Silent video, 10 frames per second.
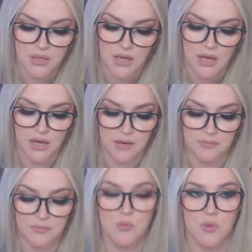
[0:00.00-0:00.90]

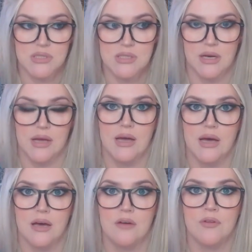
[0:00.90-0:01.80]
The ones that I
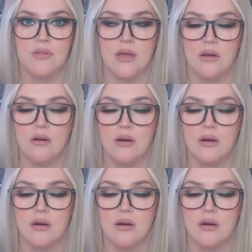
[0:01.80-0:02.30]
have, they are